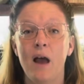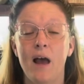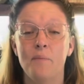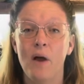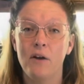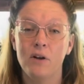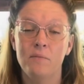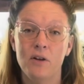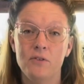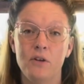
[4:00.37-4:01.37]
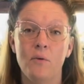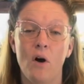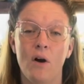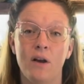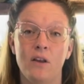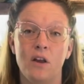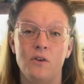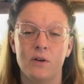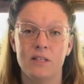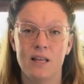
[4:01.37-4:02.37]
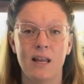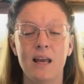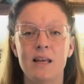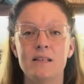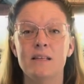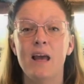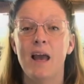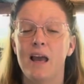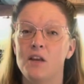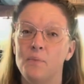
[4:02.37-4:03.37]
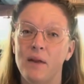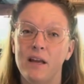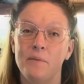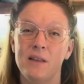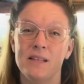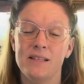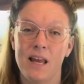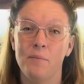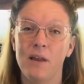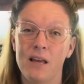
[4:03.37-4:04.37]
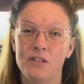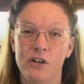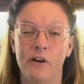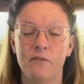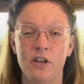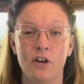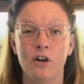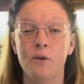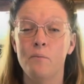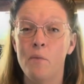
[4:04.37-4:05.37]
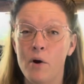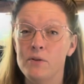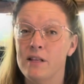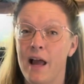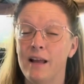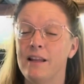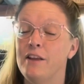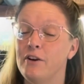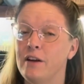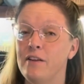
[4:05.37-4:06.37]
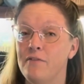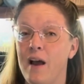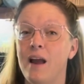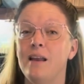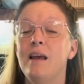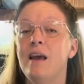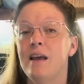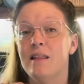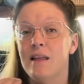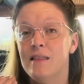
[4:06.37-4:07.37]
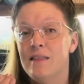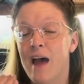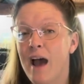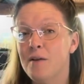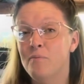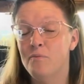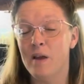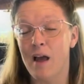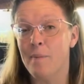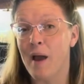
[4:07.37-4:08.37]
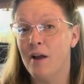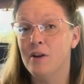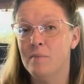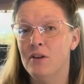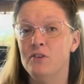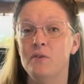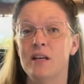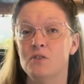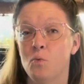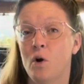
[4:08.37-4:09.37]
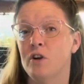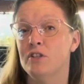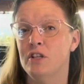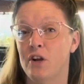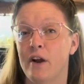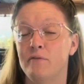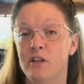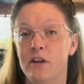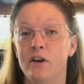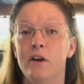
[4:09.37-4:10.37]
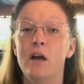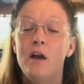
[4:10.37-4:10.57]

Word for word: powdery mildew on your zinnias, and you plant them in the same place year after year, most likely you're going to find that powdery mildew gets worse year after year.